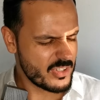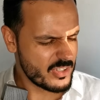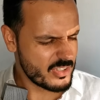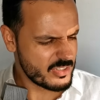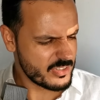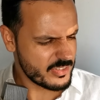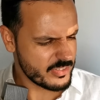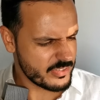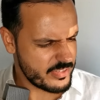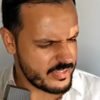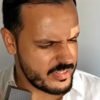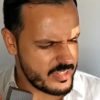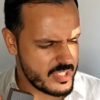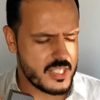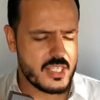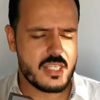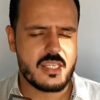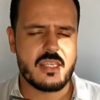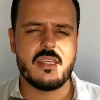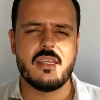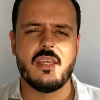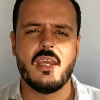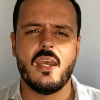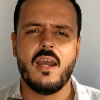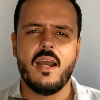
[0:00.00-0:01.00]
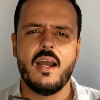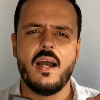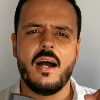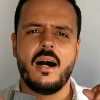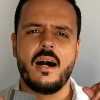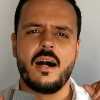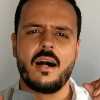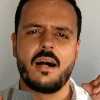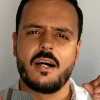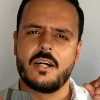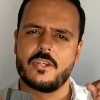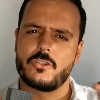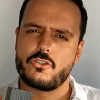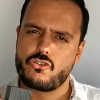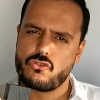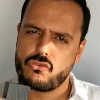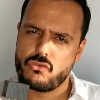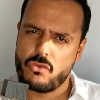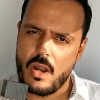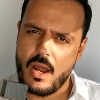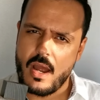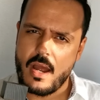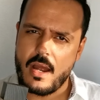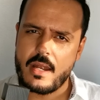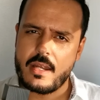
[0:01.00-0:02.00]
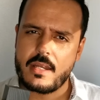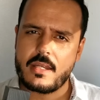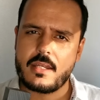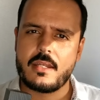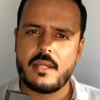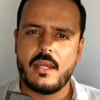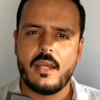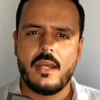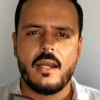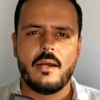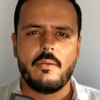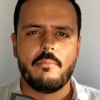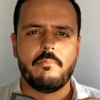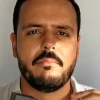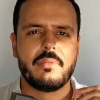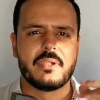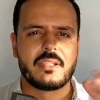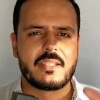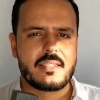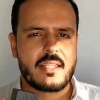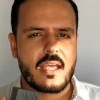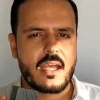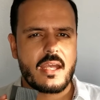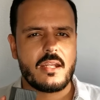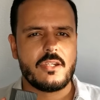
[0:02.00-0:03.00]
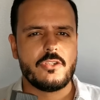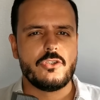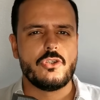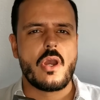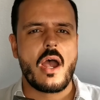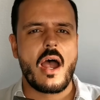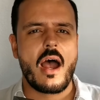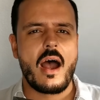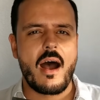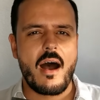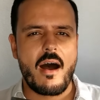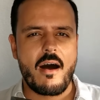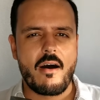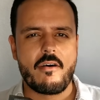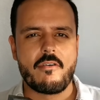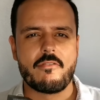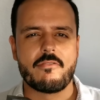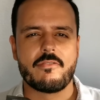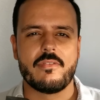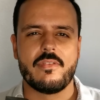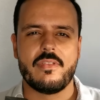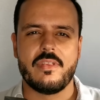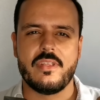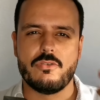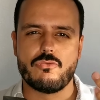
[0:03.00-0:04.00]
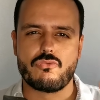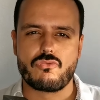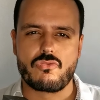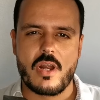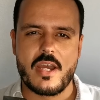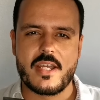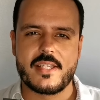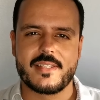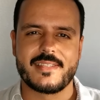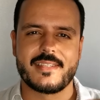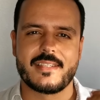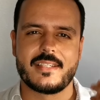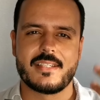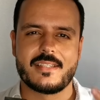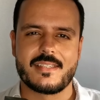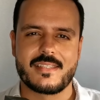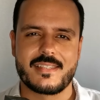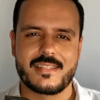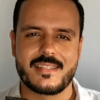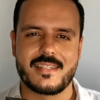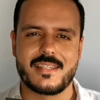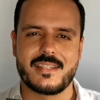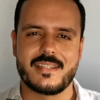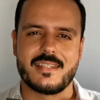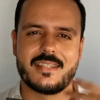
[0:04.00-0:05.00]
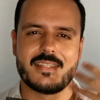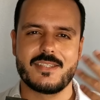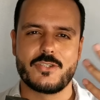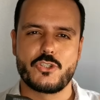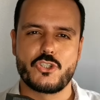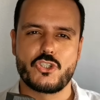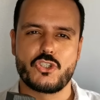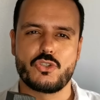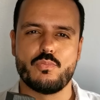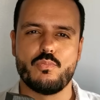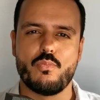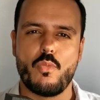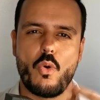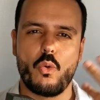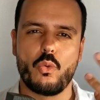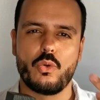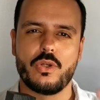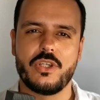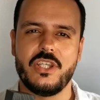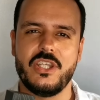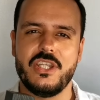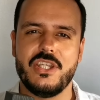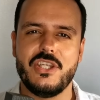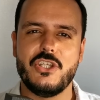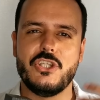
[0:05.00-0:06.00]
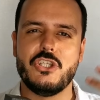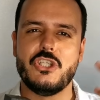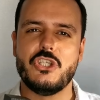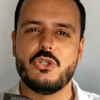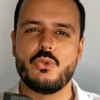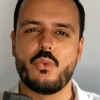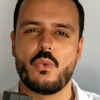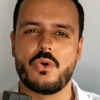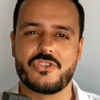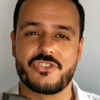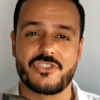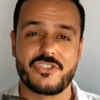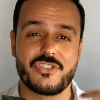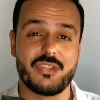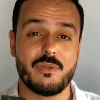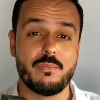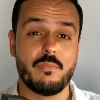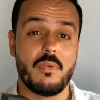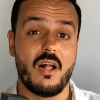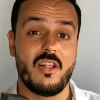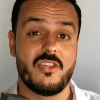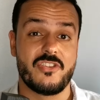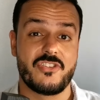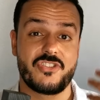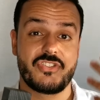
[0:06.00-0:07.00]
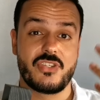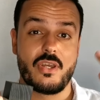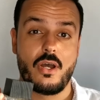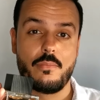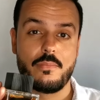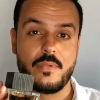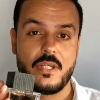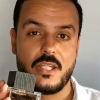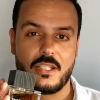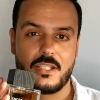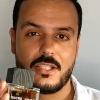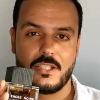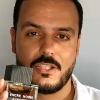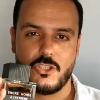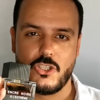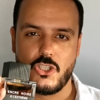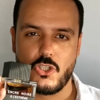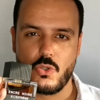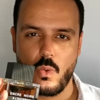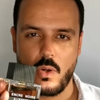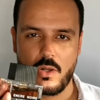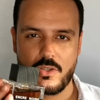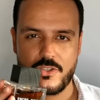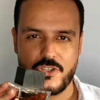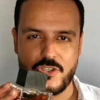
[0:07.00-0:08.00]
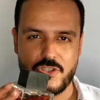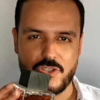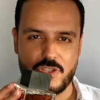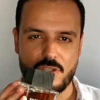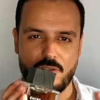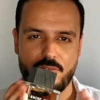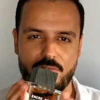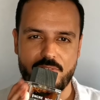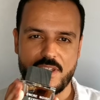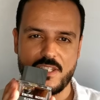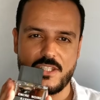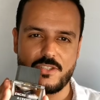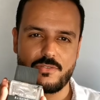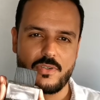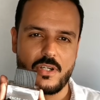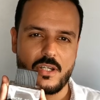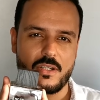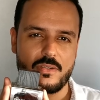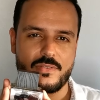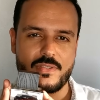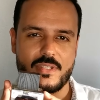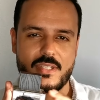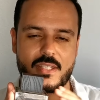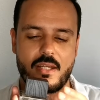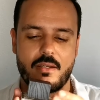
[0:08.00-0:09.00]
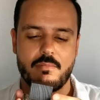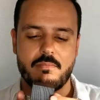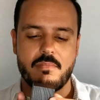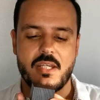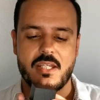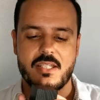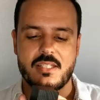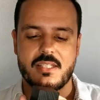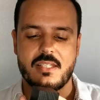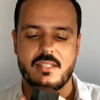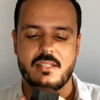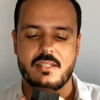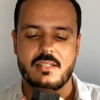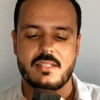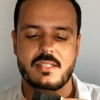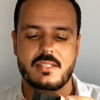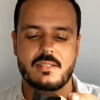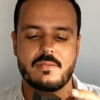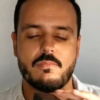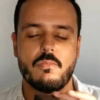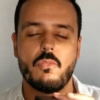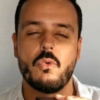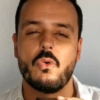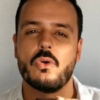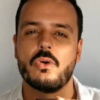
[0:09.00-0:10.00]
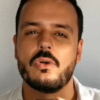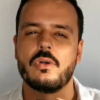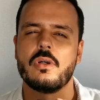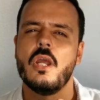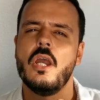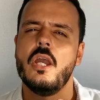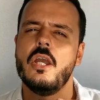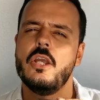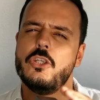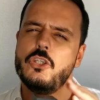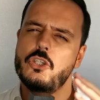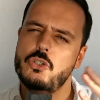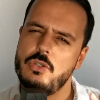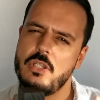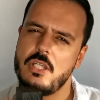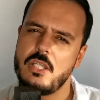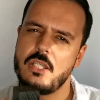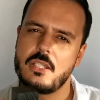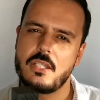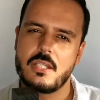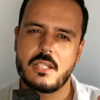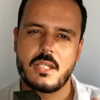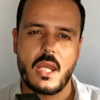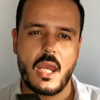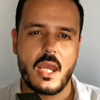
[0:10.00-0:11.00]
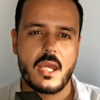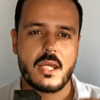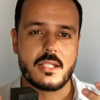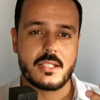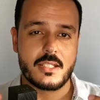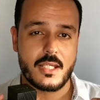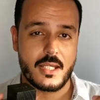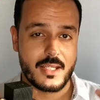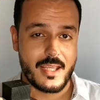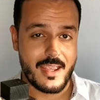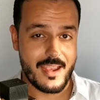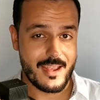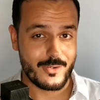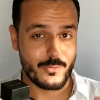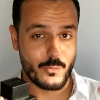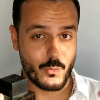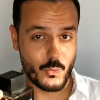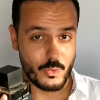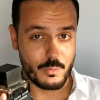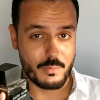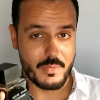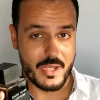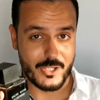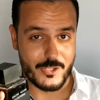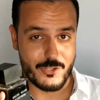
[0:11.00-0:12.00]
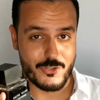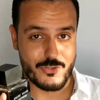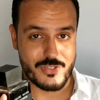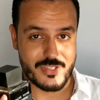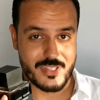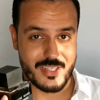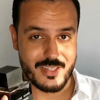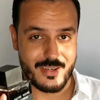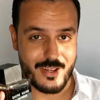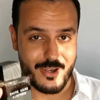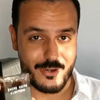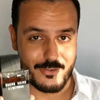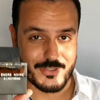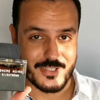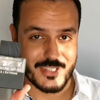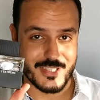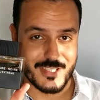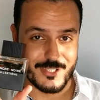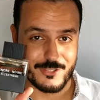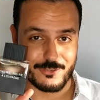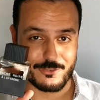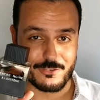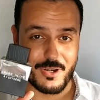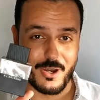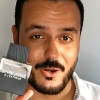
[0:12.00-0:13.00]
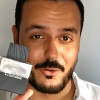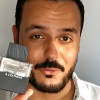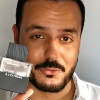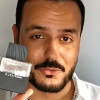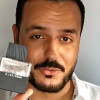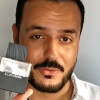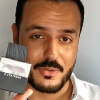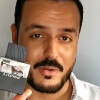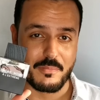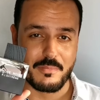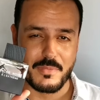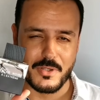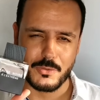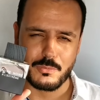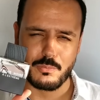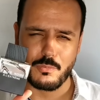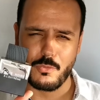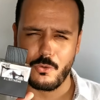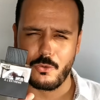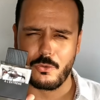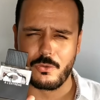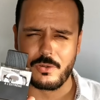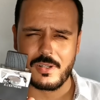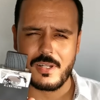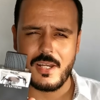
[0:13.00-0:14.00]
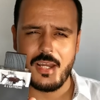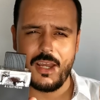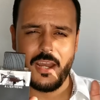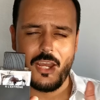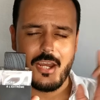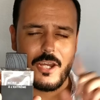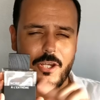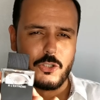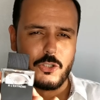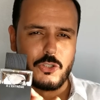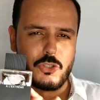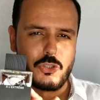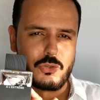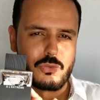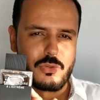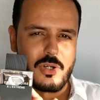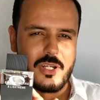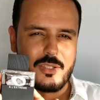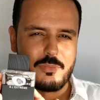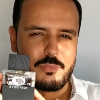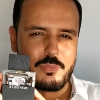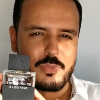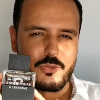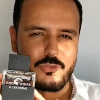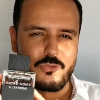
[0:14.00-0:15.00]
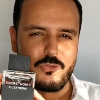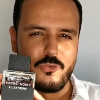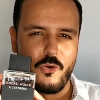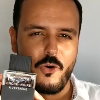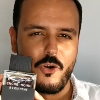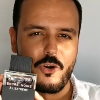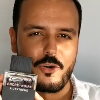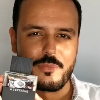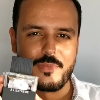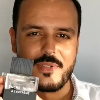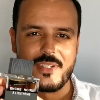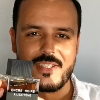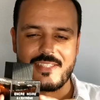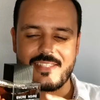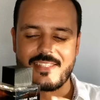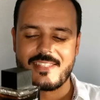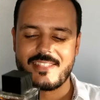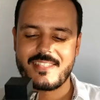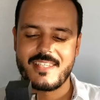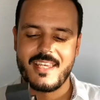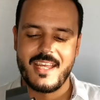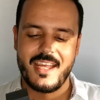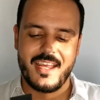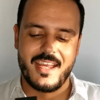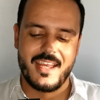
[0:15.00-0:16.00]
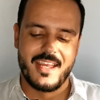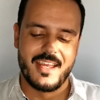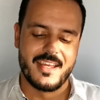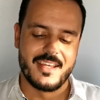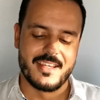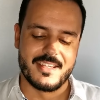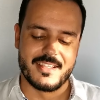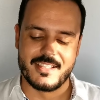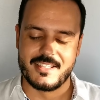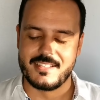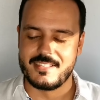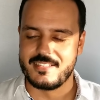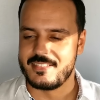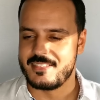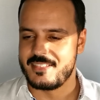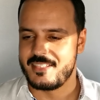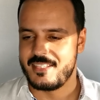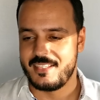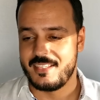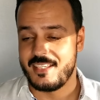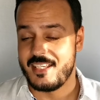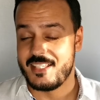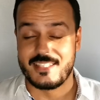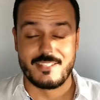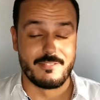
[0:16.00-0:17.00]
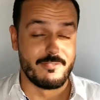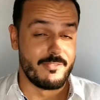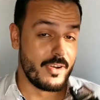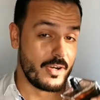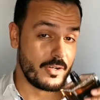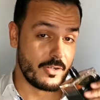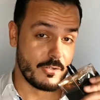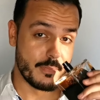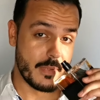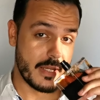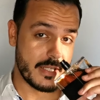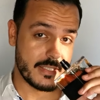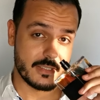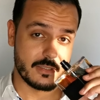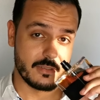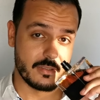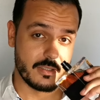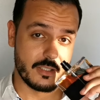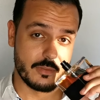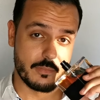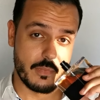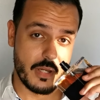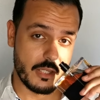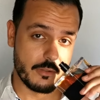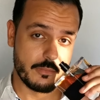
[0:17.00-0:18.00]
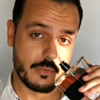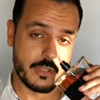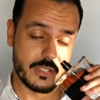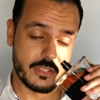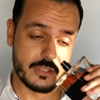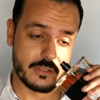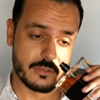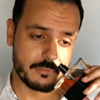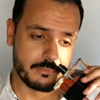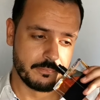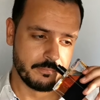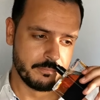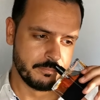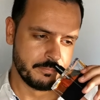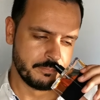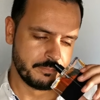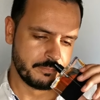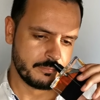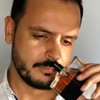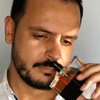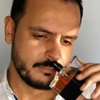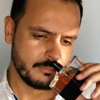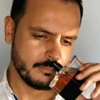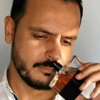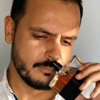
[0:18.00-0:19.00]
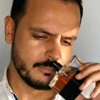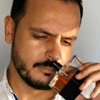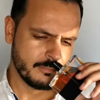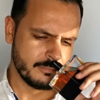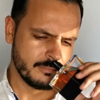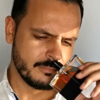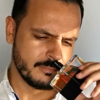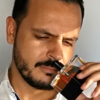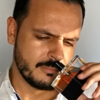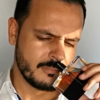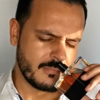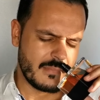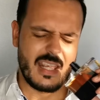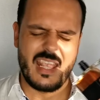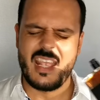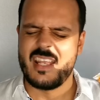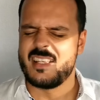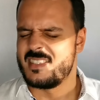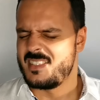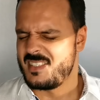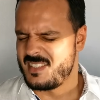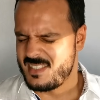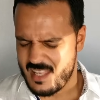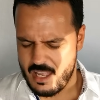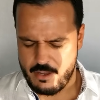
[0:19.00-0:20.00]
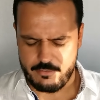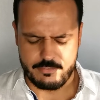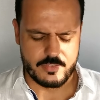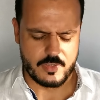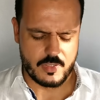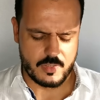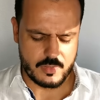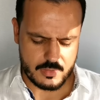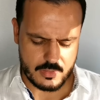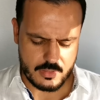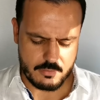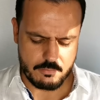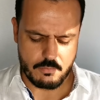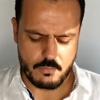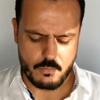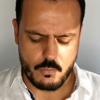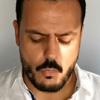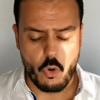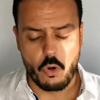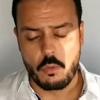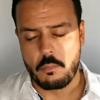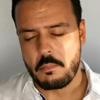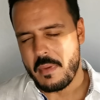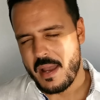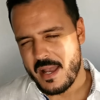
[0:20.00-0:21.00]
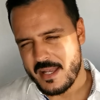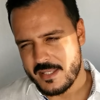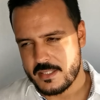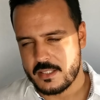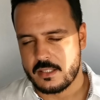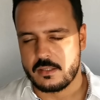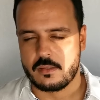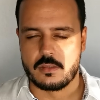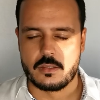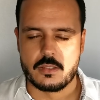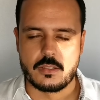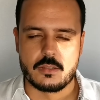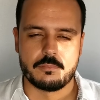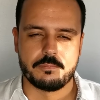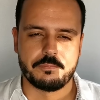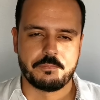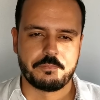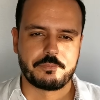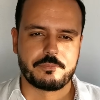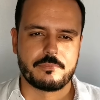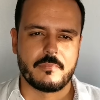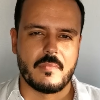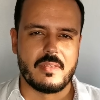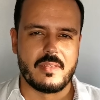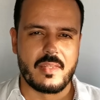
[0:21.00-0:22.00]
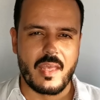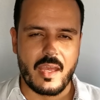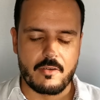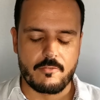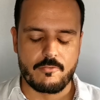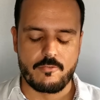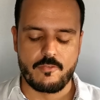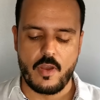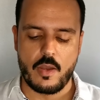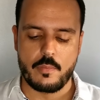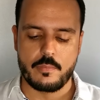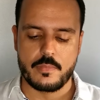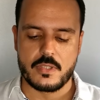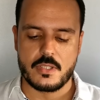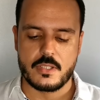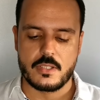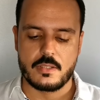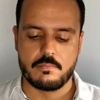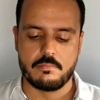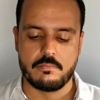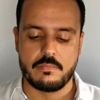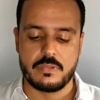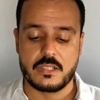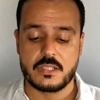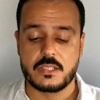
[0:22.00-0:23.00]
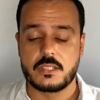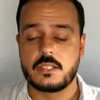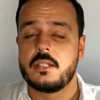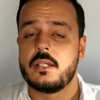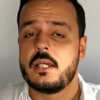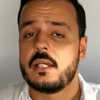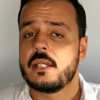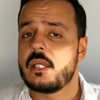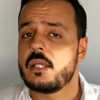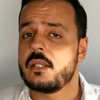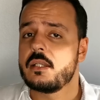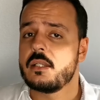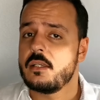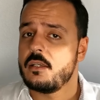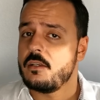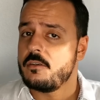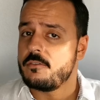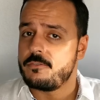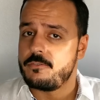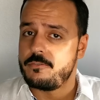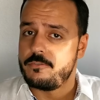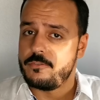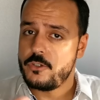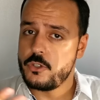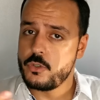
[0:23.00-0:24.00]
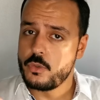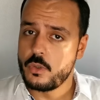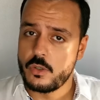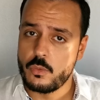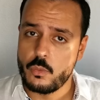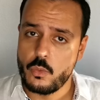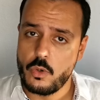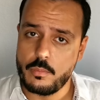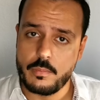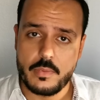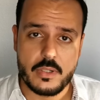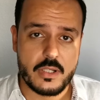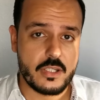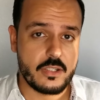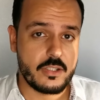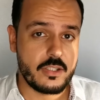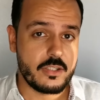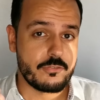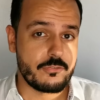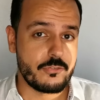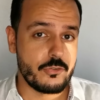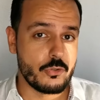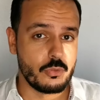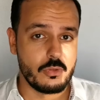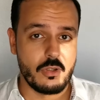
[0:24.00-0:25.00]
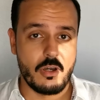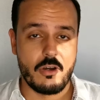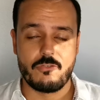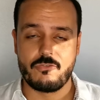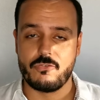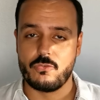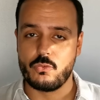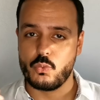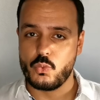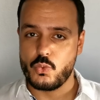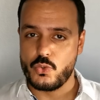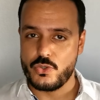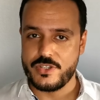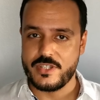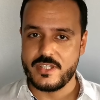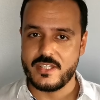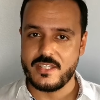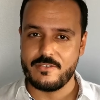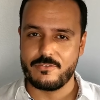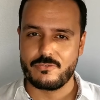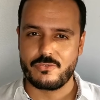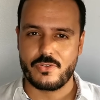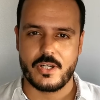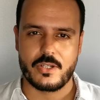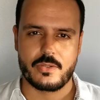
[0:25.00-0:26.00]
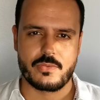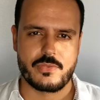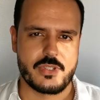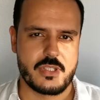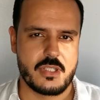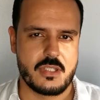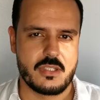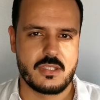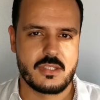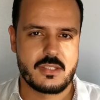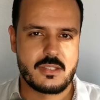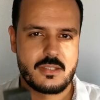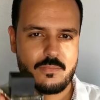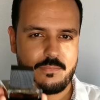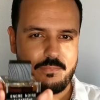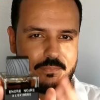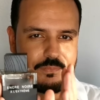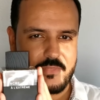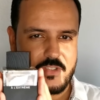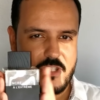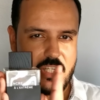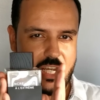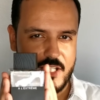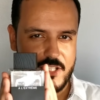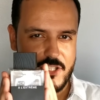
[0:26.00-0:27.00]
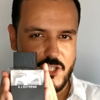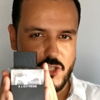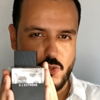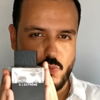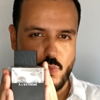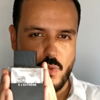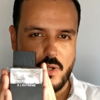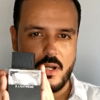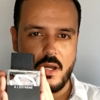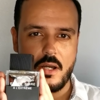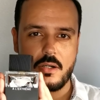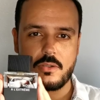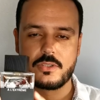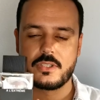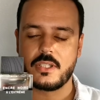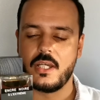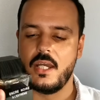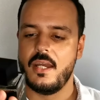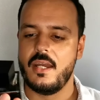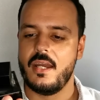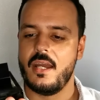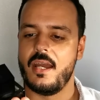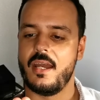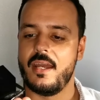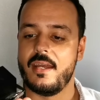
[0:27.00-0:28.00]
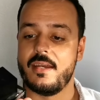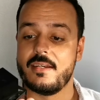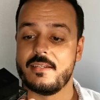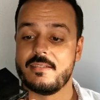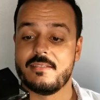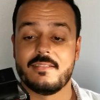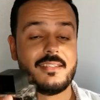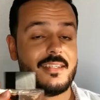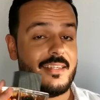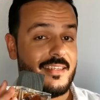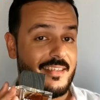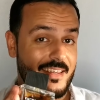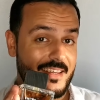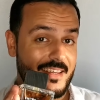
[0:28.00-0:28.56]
earthy, uh, dry, but then you have the resinous and the smoky nuances, the balsamic nuances of this fragrance that makes this more unique and again will make you stand out in the crowd a bit more. Great performance, and it's very masculine in my opinion. It's definitely more masculine than feminine, but again, if you are a woman and if you love woodsy fragrances, check this one out. And